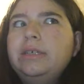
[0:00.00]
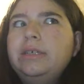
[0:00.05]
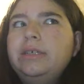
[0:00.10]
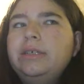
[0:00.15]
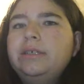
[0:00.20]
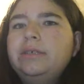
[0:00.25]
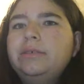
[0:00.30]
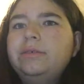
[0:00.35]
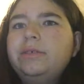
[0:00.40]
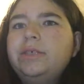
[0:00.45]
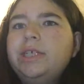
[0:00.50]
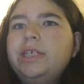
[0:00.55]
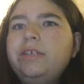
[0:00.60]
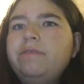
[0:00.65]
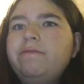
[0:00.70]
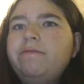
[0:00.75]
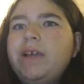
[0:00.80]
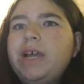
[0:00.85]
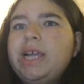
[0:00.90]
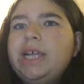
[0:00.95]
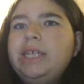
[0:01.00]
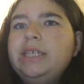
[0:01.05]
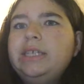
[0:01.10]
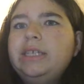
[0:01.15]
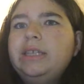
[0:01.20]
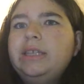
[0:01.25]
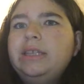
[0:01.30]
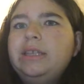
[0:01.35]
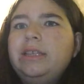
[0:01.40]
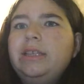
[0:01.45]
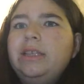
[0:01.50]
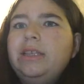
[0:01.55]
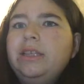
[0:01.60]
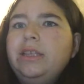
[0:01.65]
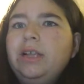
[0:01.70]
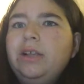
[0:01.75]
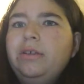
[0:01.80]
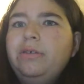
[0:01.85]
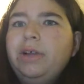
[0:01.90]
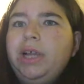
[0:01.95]
you know, couldn't find
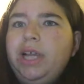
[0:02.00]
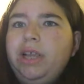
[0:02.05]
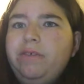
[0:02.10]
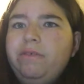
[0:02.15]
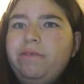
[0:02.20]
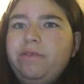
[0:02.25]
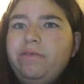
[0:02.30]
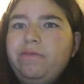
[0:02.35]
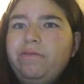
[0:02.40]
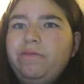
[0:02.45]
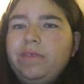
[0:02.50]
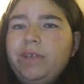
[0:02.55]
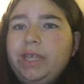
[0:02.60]
the grave of